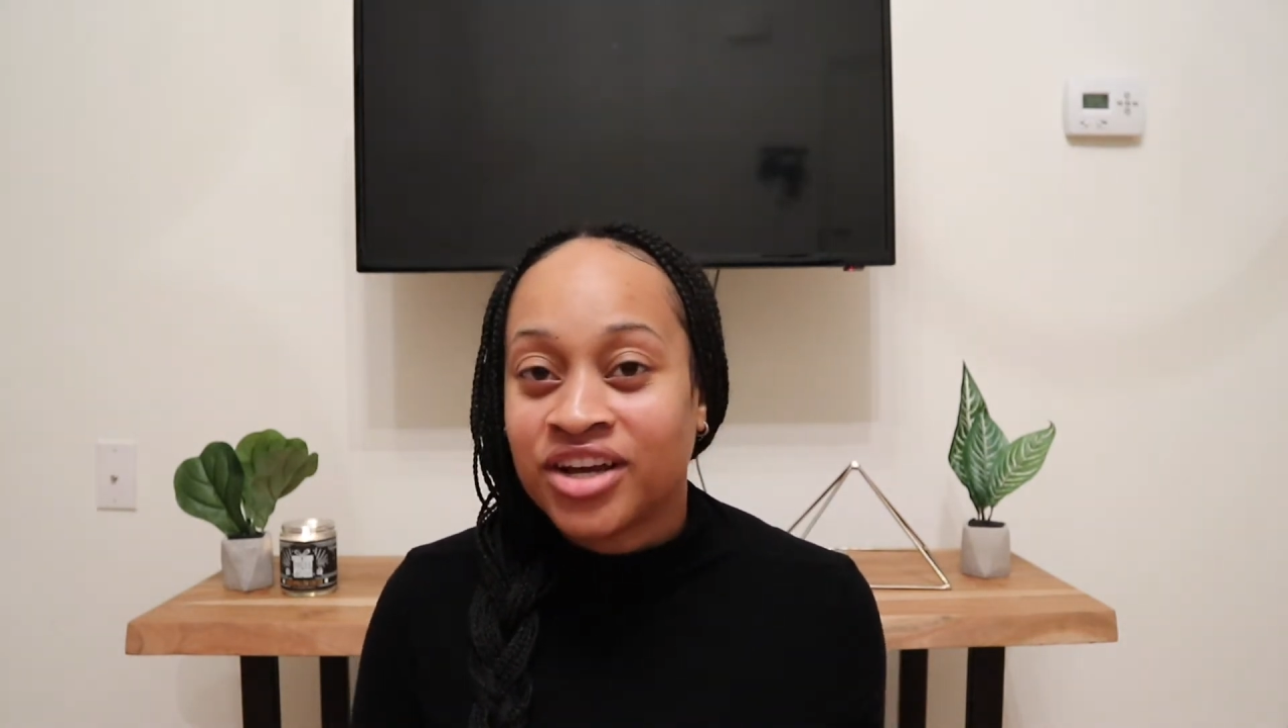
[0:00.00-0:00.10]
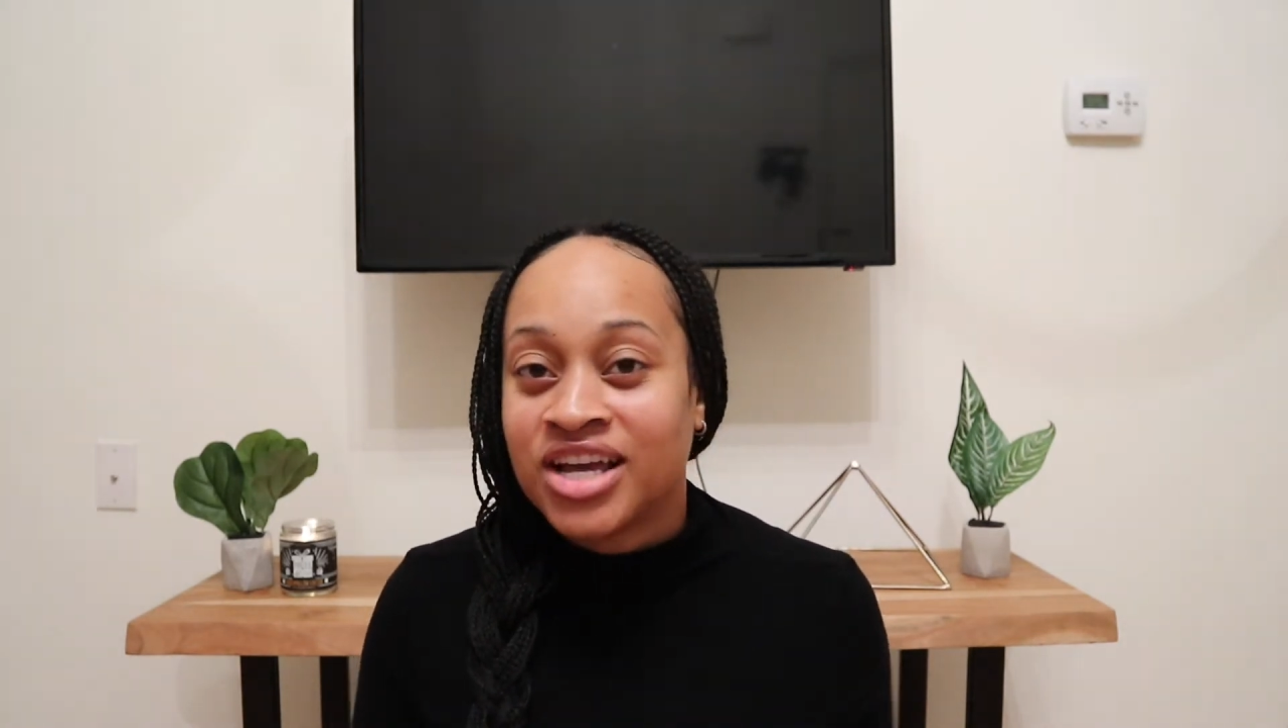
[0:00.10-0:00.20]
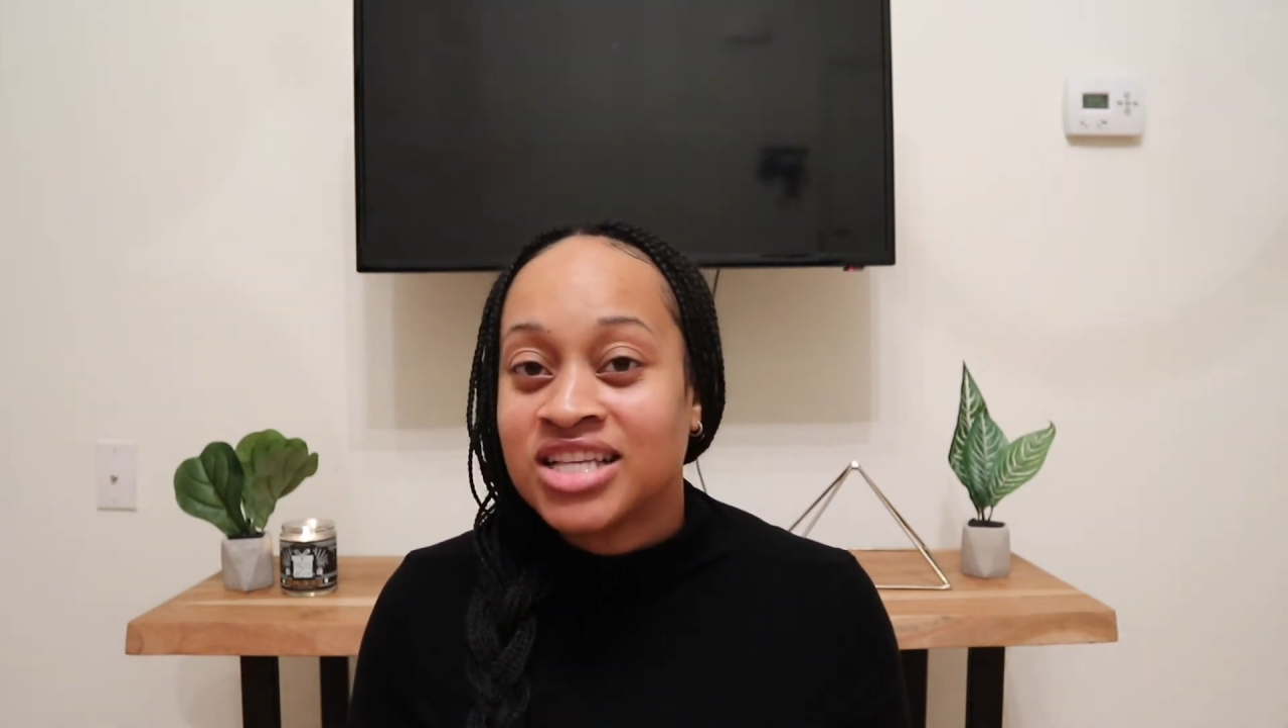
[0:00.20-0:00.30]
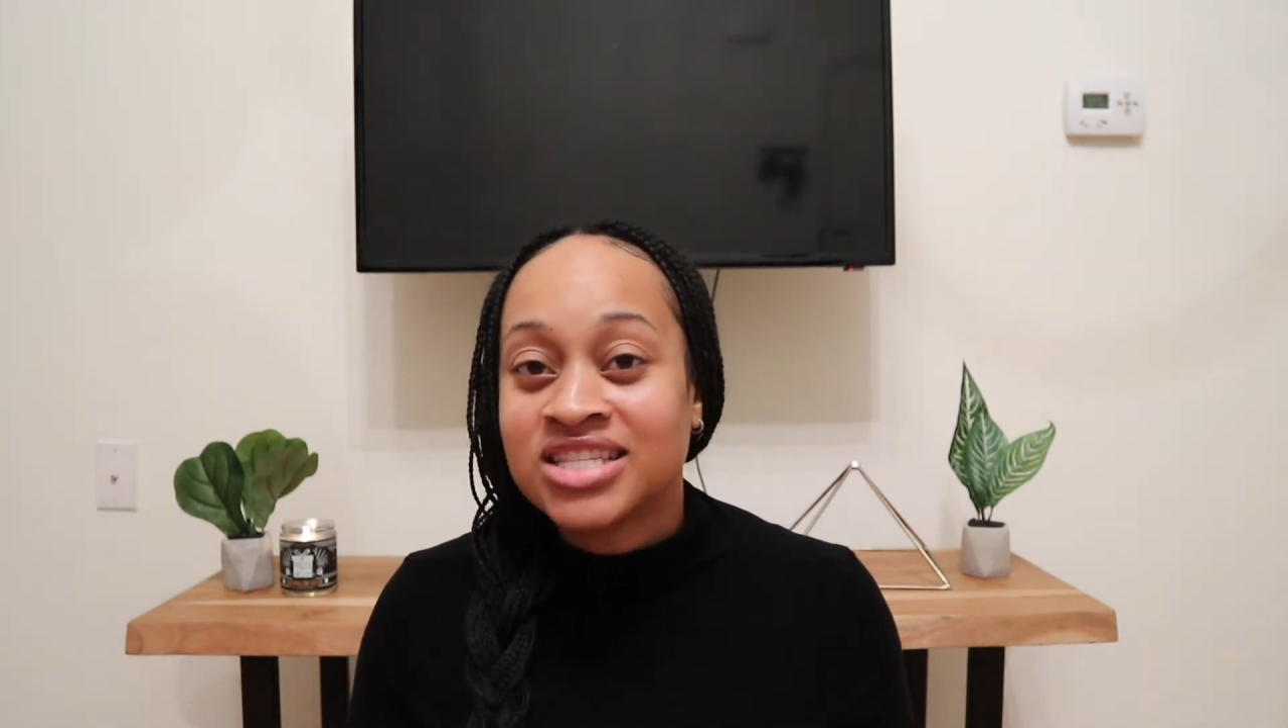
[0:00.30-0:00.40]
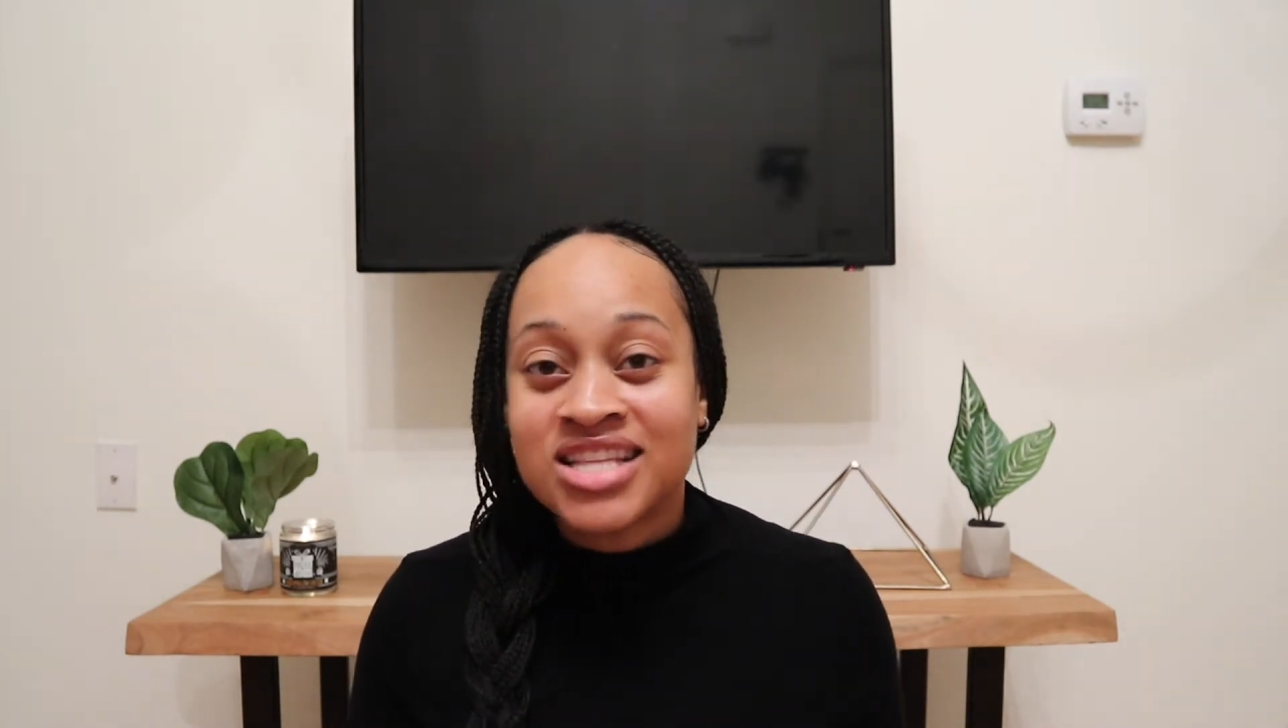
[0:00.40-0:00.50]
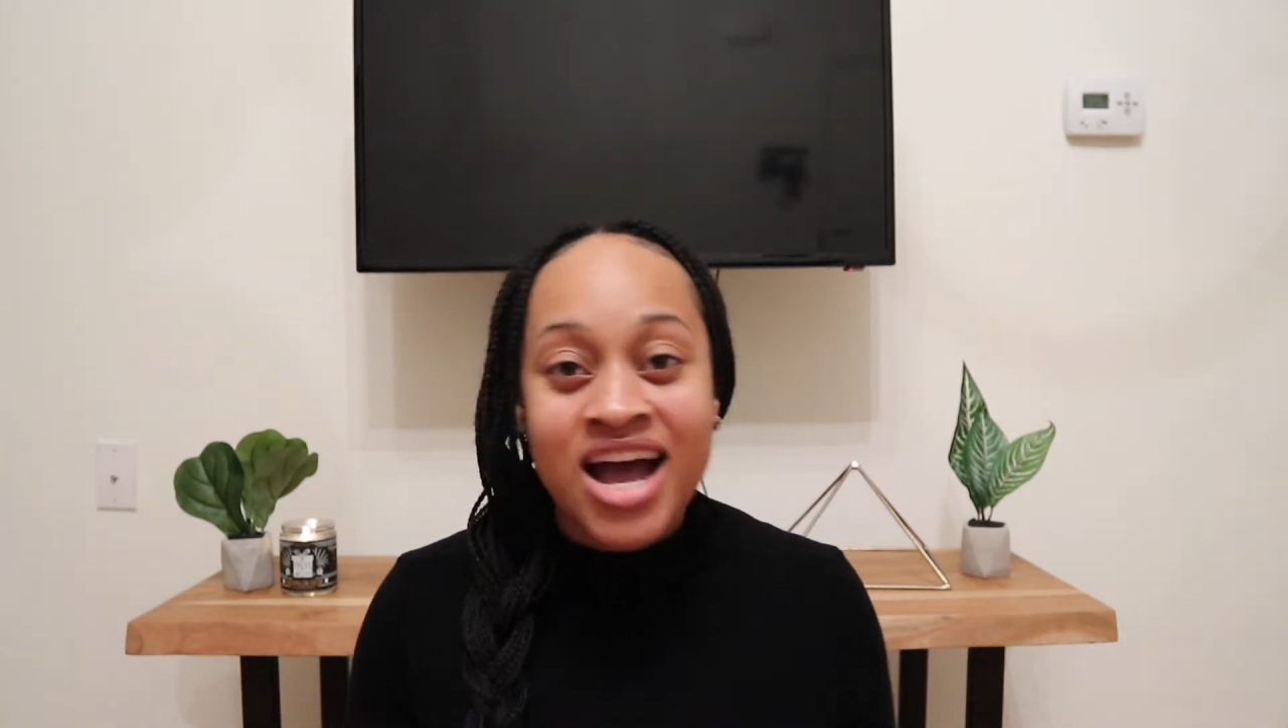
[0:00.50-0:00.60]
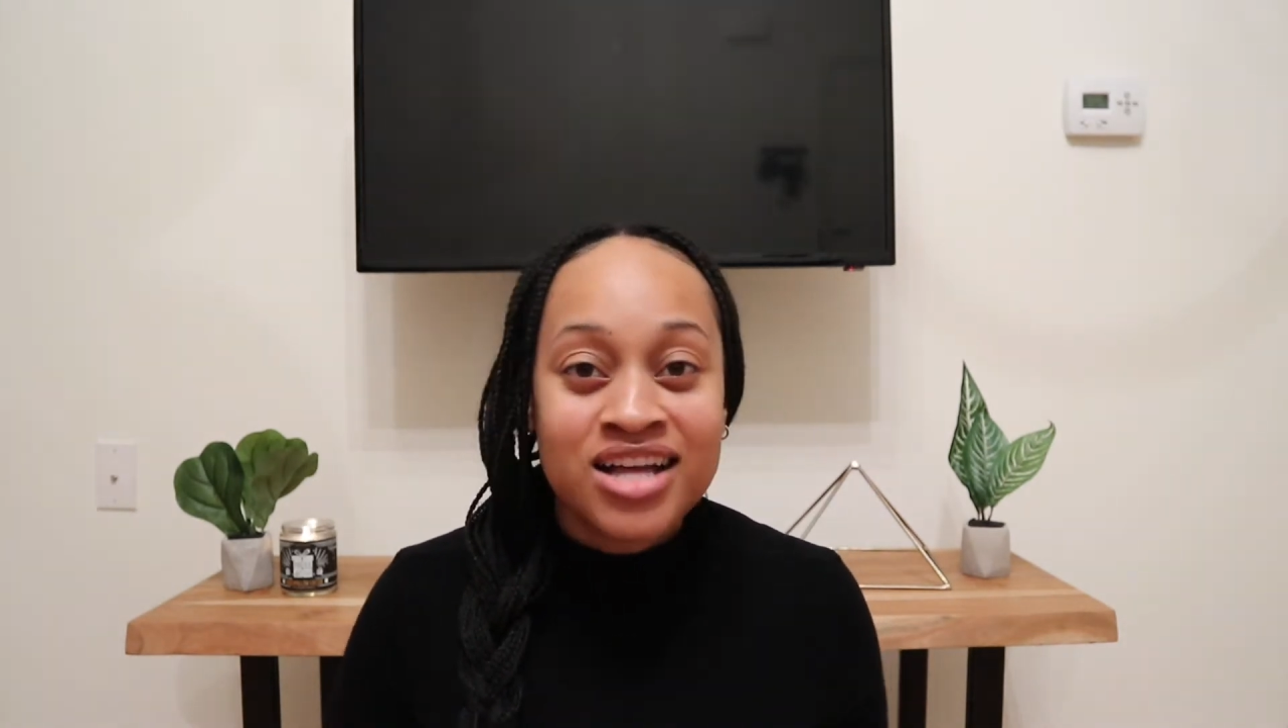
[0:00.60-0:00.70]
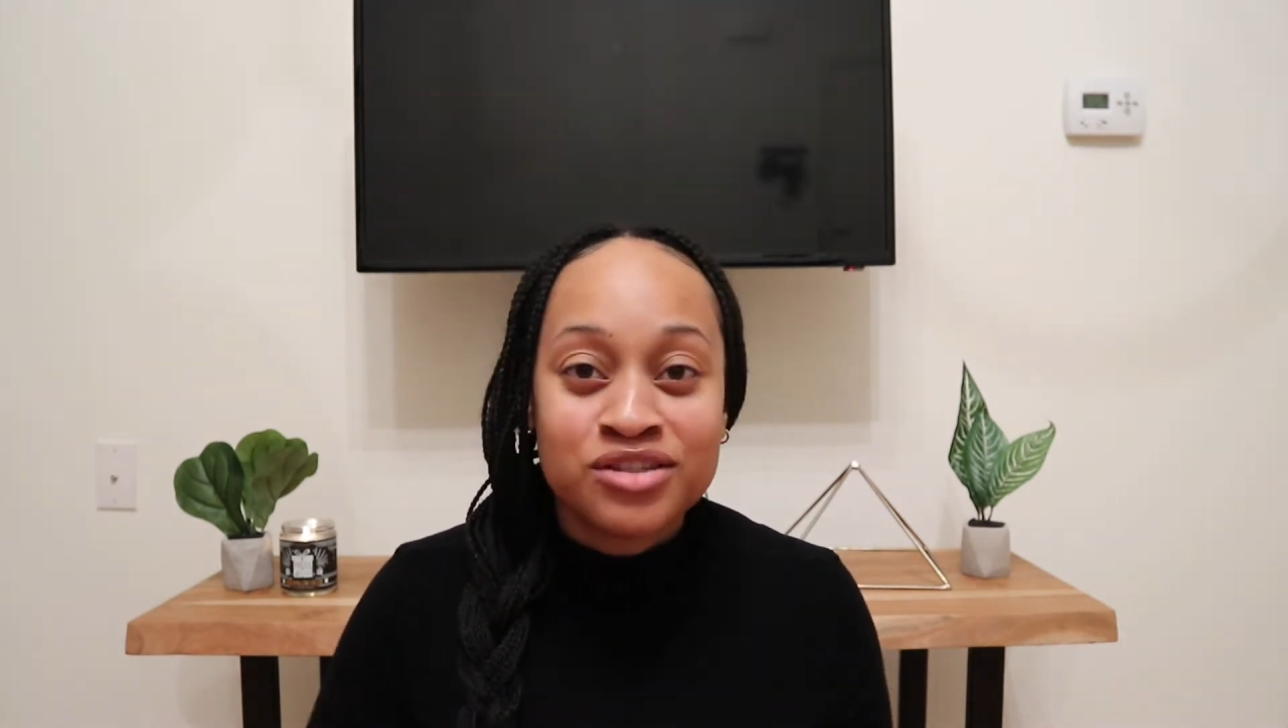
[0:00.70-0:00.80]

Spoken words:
It is not